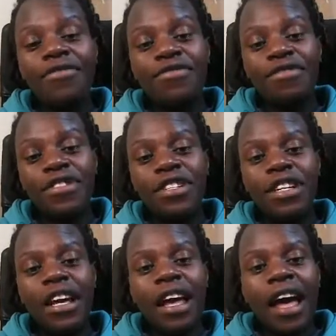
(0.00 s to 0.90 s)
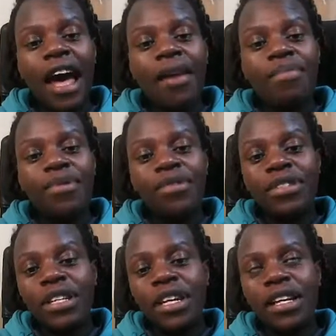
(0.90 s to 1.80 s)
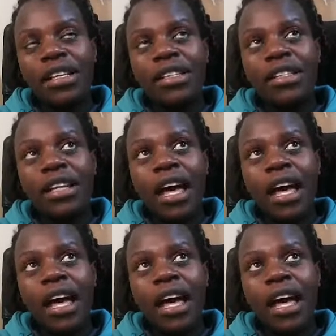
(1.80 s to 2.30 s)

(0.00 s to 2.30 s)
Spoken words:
food, high protein